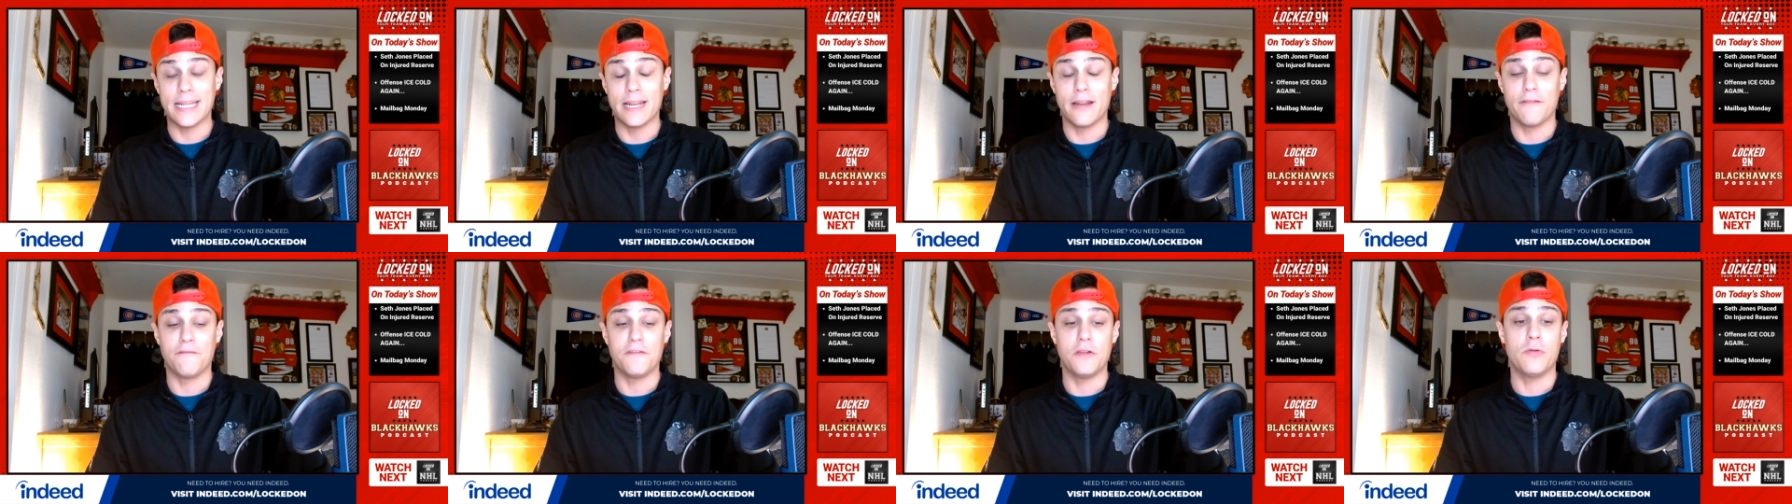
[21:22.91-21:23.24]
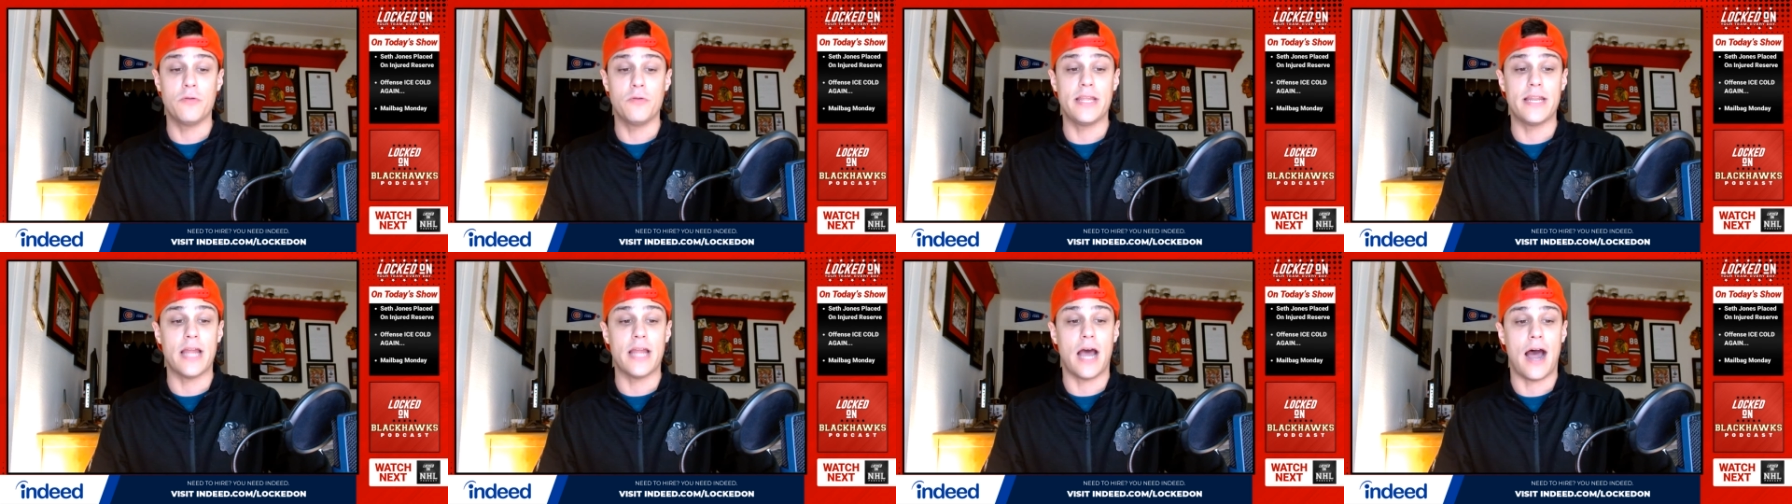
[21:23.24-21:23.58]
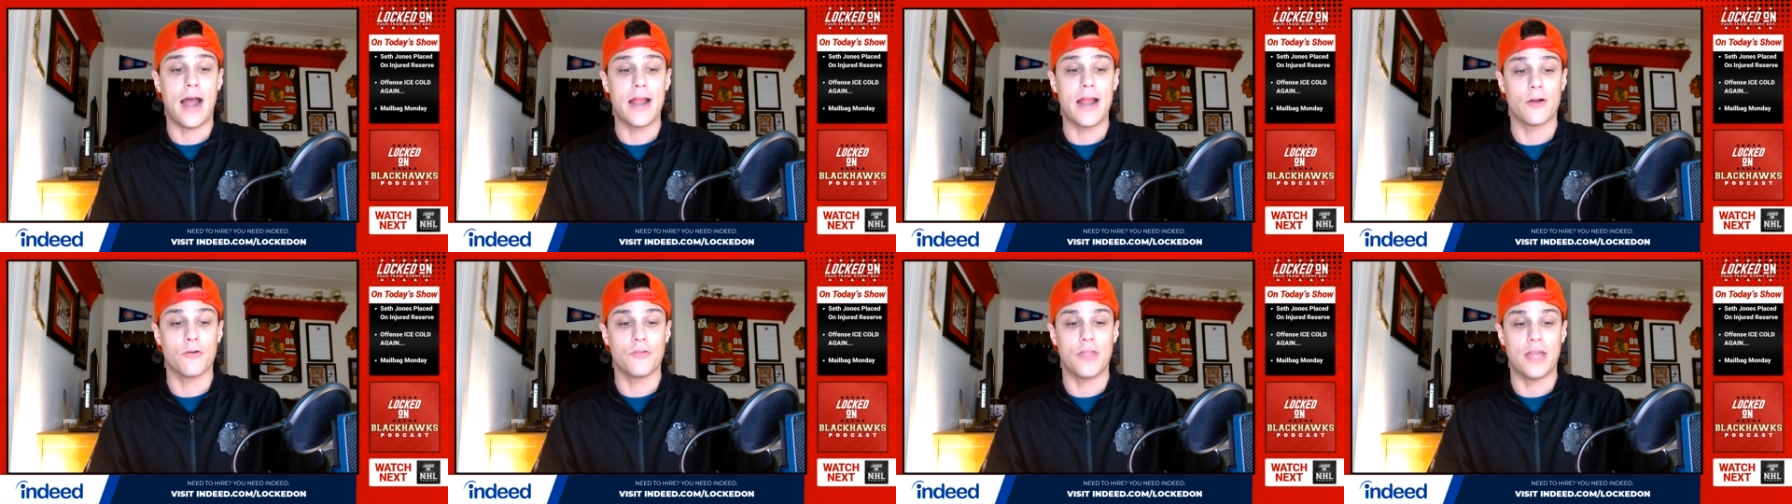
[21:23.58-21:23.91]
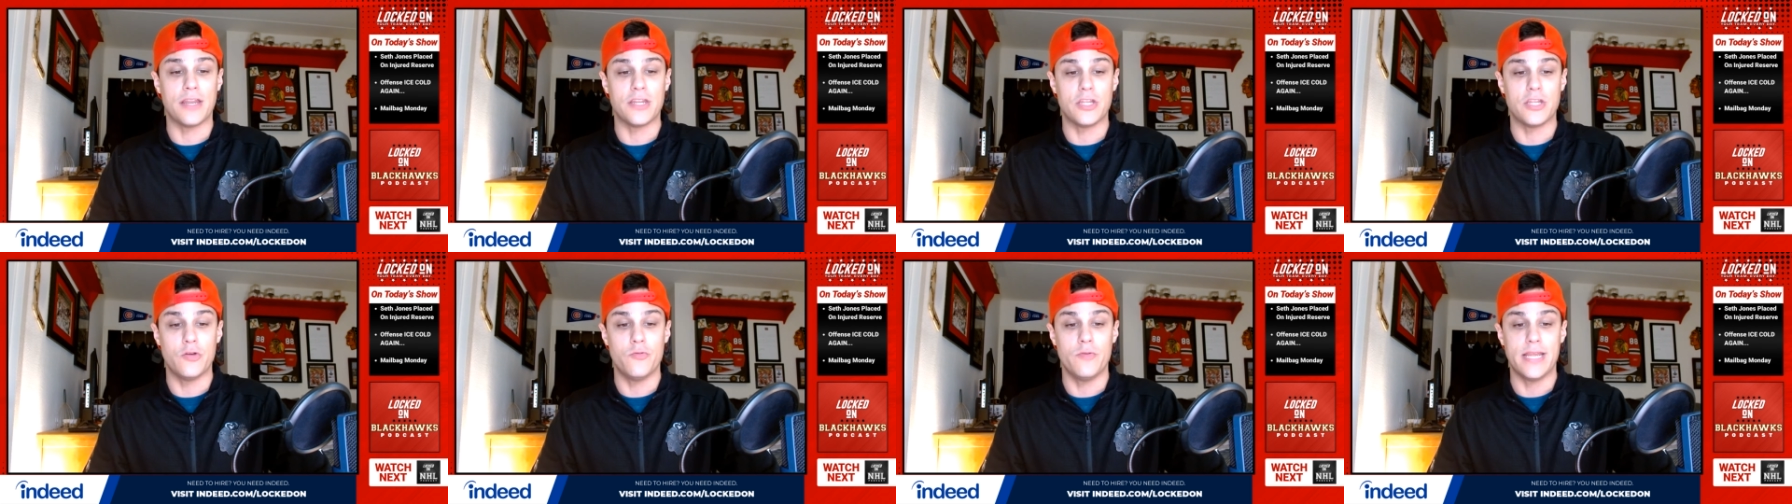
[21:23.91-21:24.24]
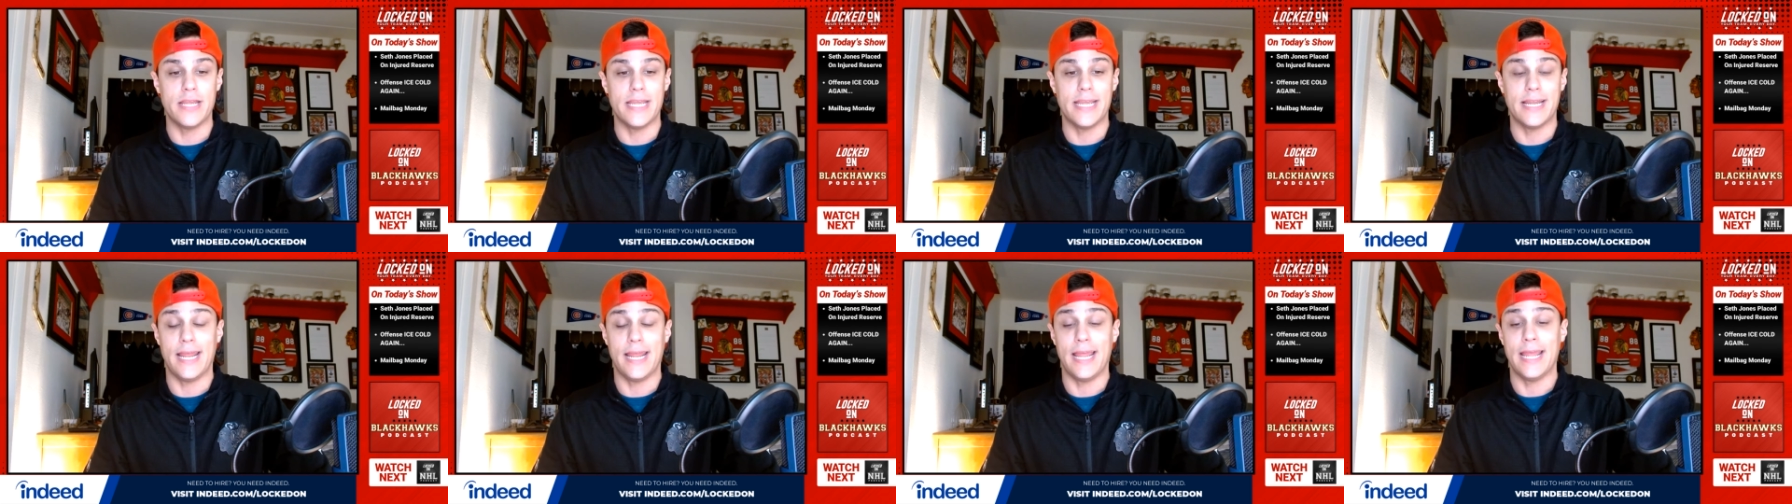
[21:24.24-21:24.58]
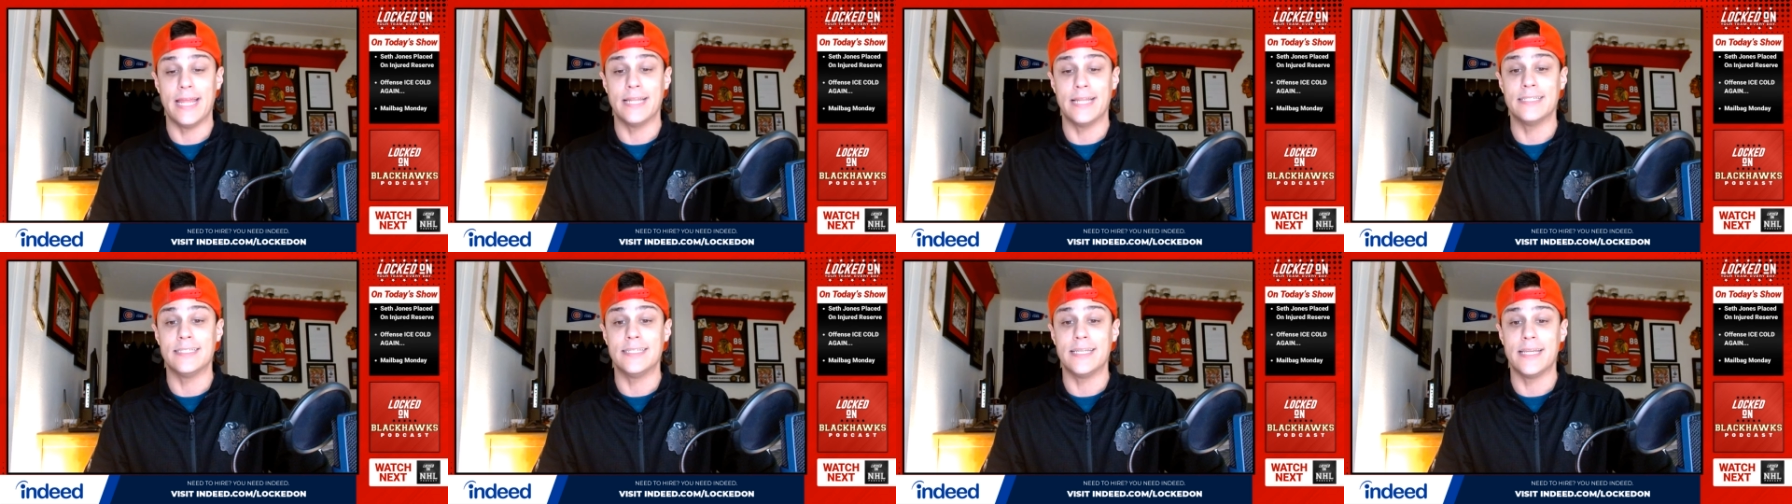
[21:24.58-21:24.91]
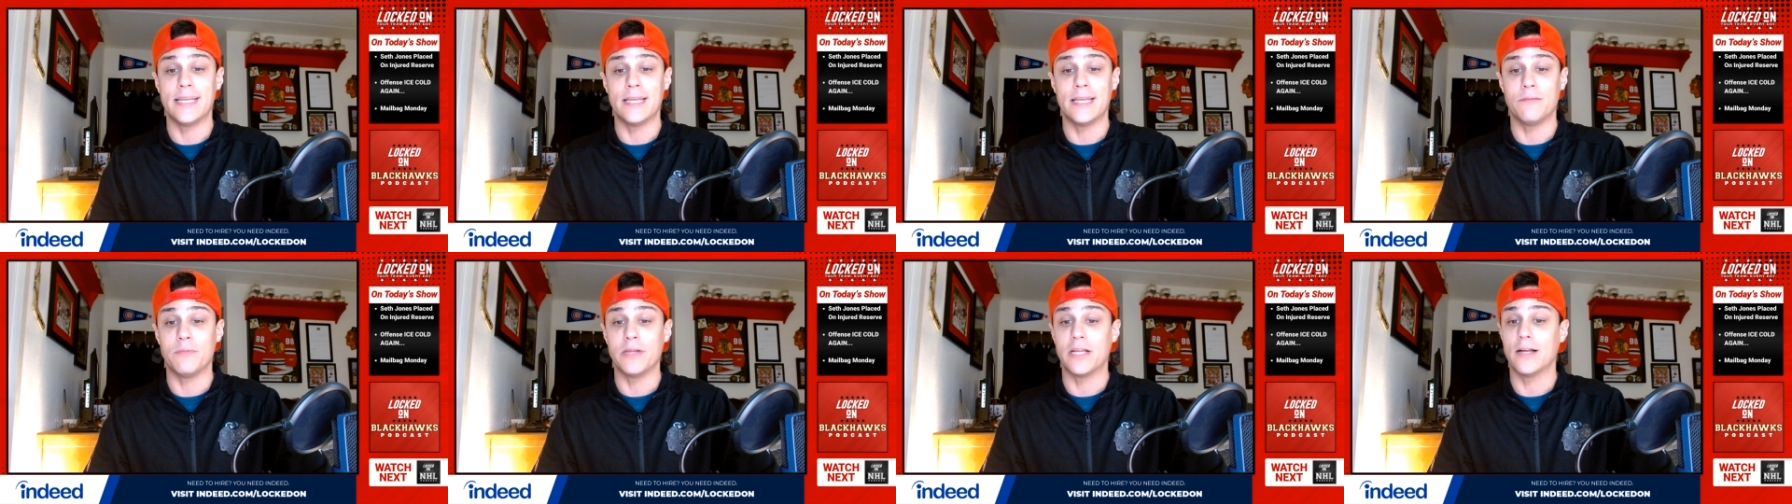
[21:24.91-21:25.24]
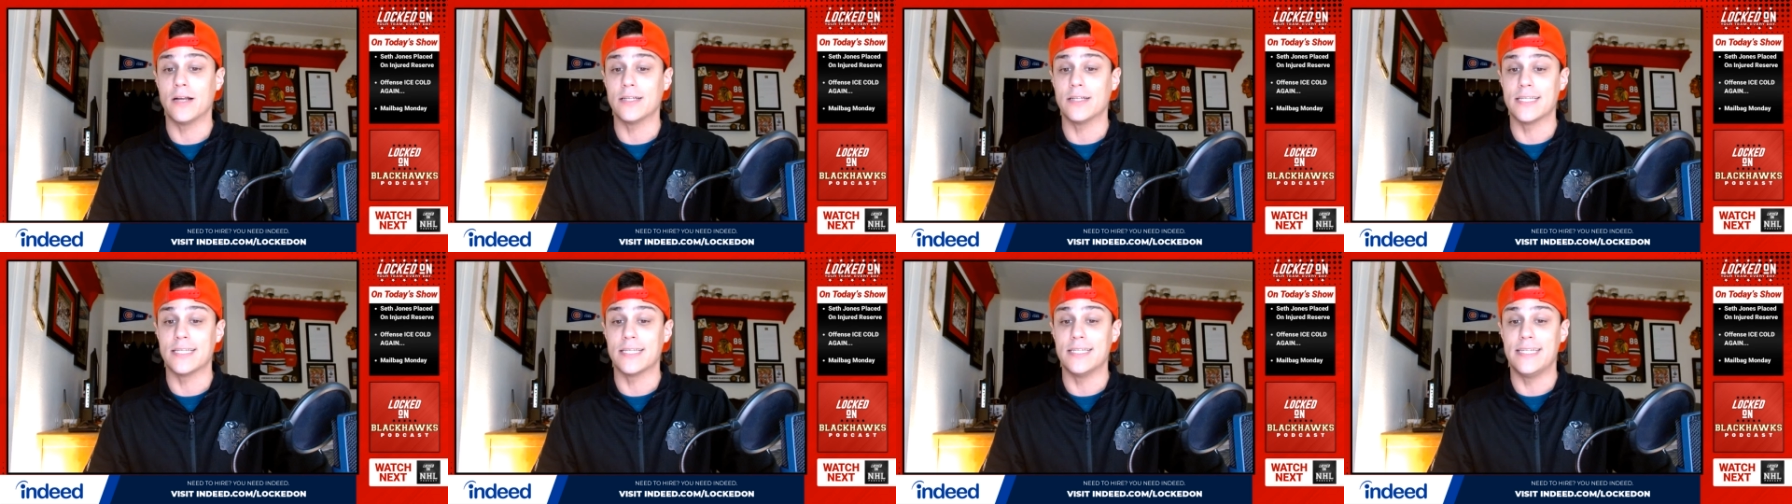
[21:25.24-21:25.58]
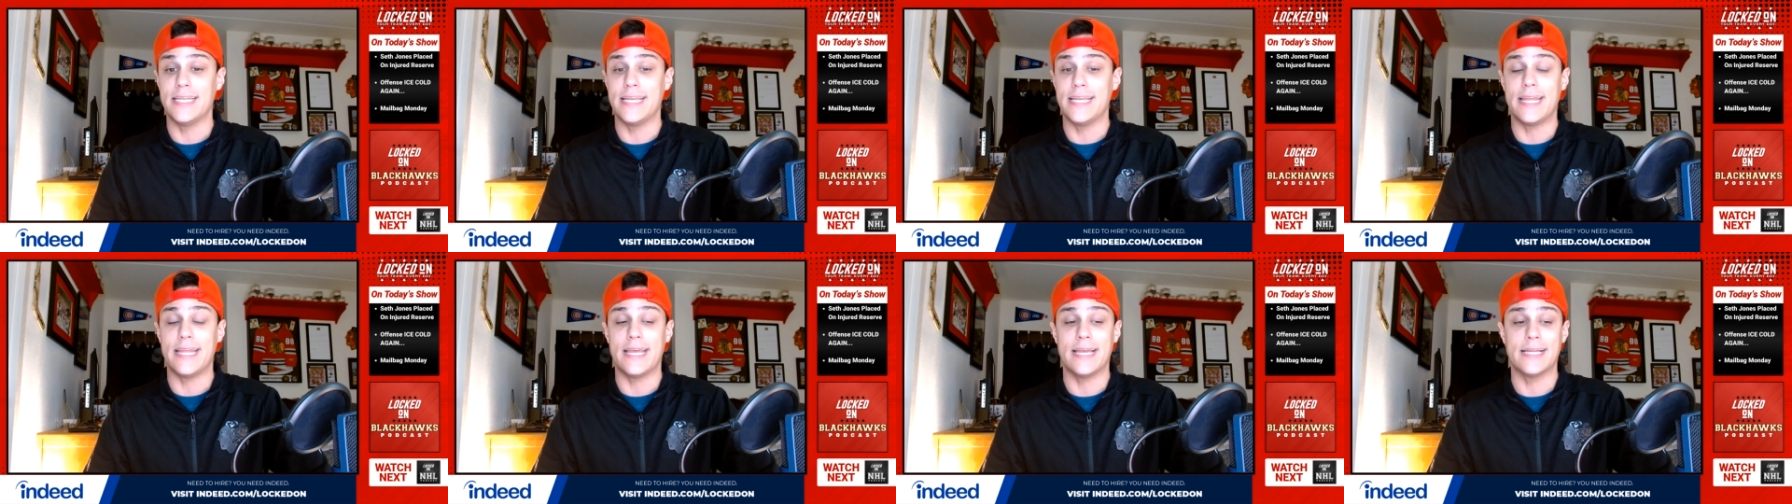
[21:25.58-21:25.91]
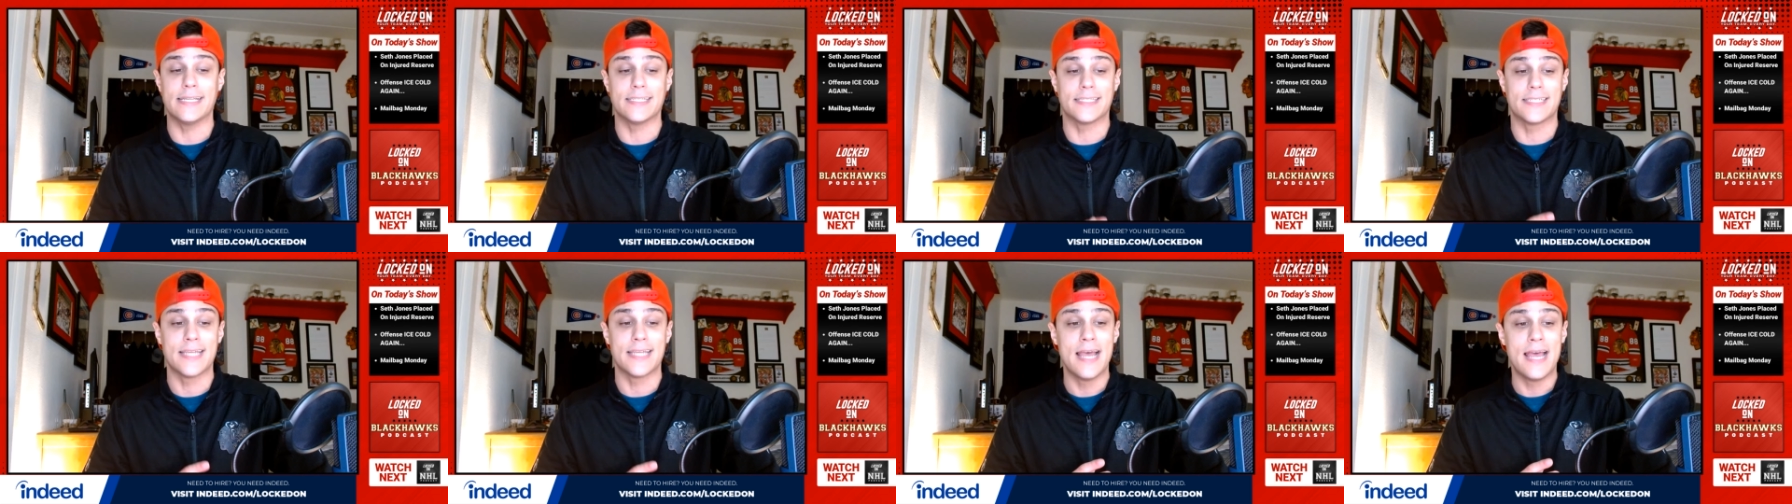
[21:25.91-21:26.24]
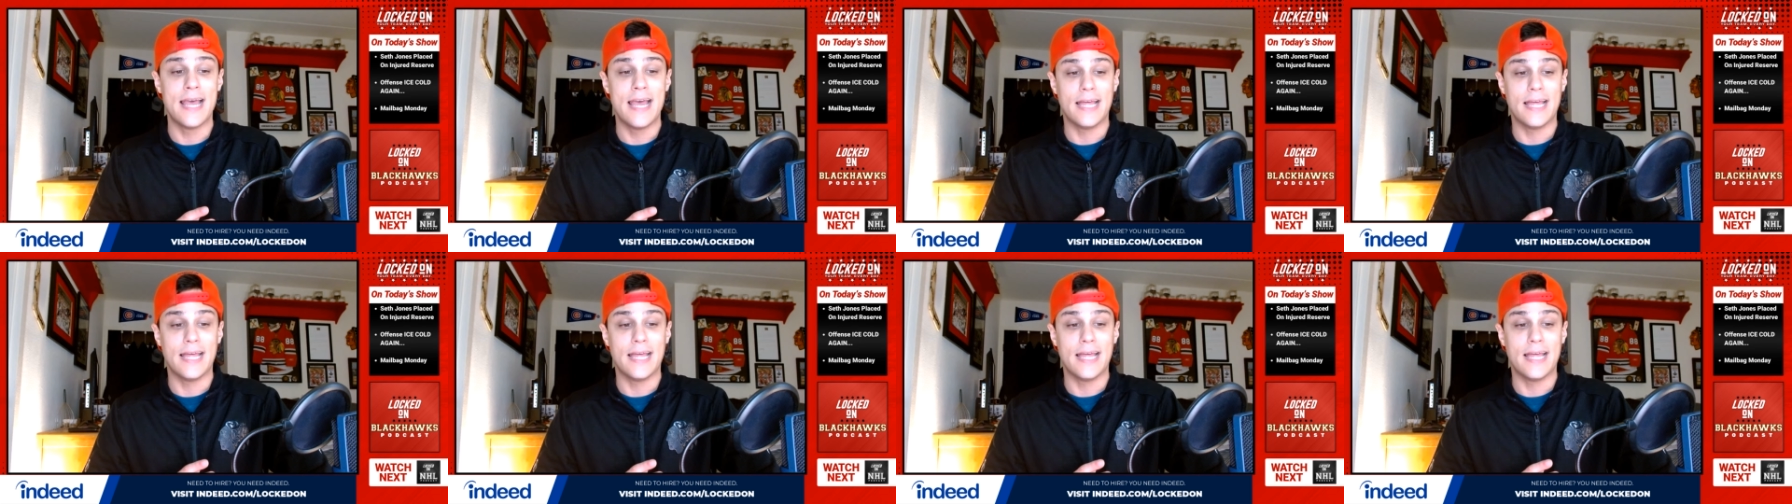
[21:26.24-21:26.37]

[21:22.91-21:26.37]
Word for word: And if you need to hire, then you need Indeed because Indeed is